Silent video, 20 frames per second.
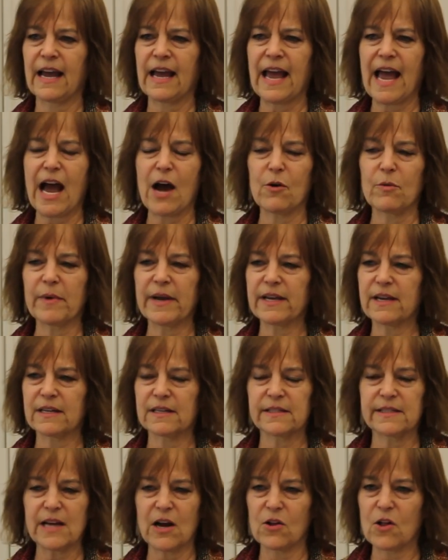How am I
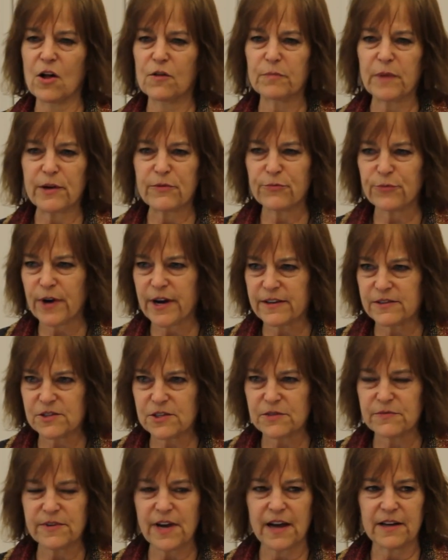going to tell all my
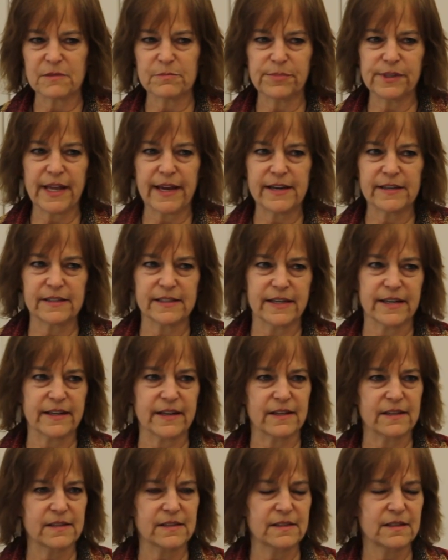friends who've gotten plane
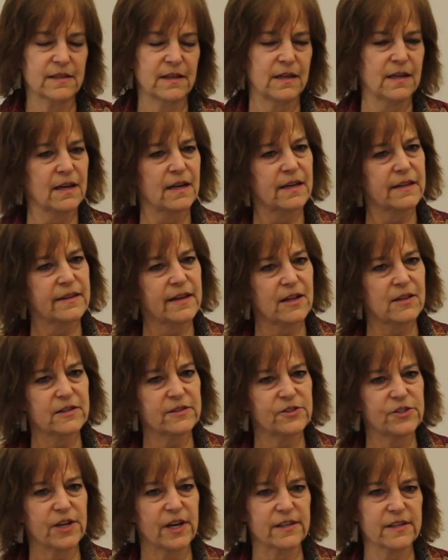tickets?
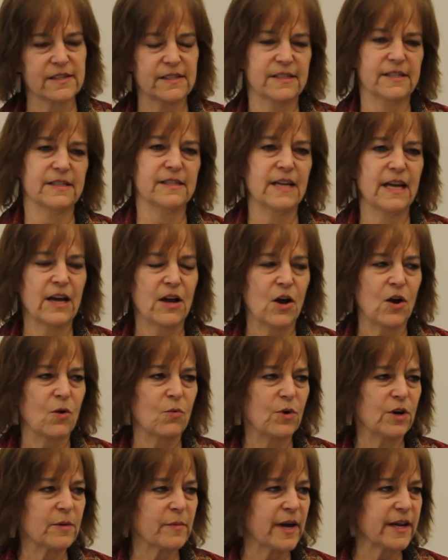They'll adjust.
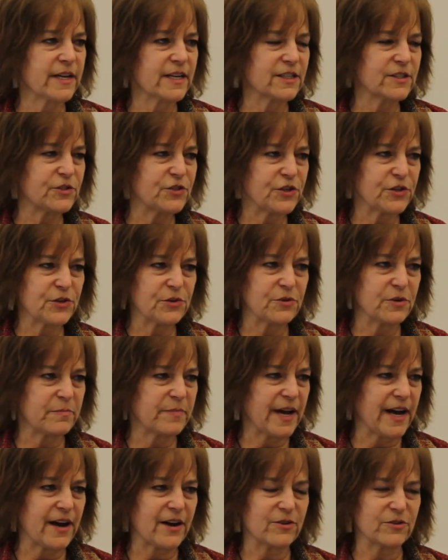What am I going to do
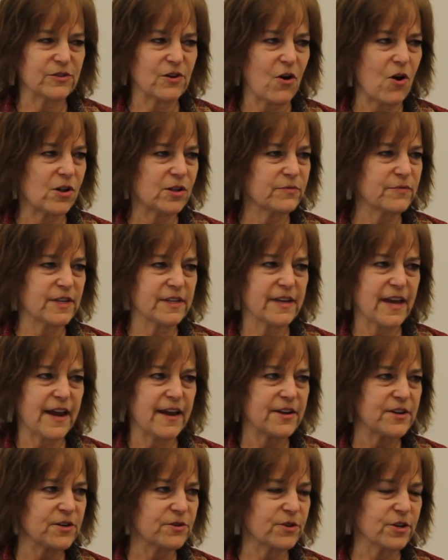about all of the
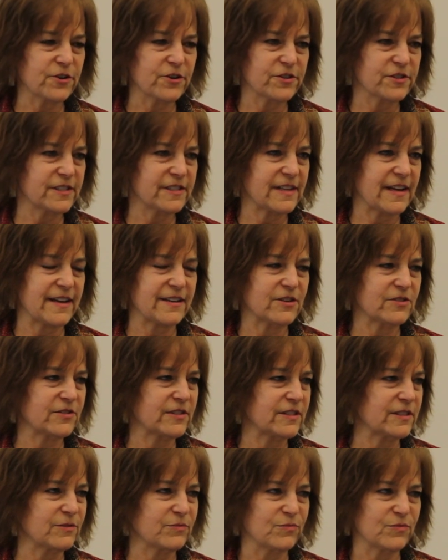caterers
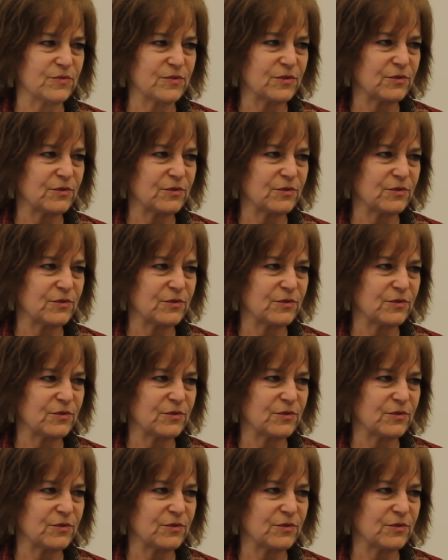and the